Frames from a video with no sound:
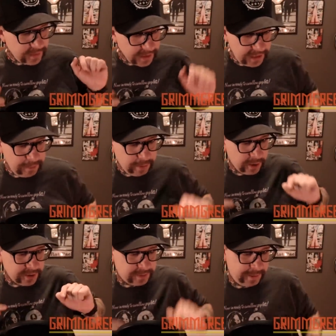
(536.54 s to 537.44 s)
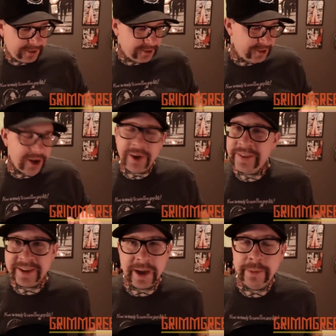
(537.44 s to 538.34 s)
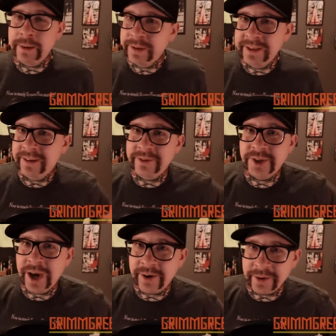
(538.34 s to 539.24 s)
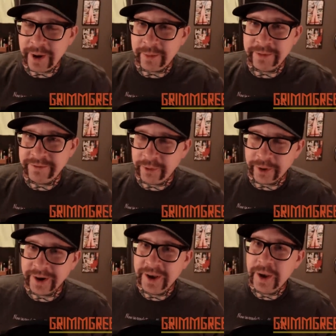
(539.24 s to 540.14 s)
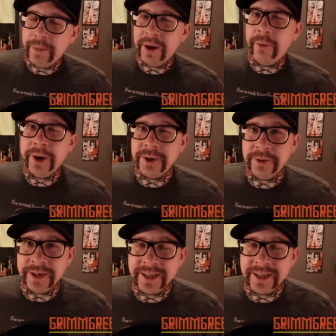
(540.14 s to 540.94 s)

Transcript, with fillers: he posts pictures all the time, and I believe I've shouted him out before, but I want to do it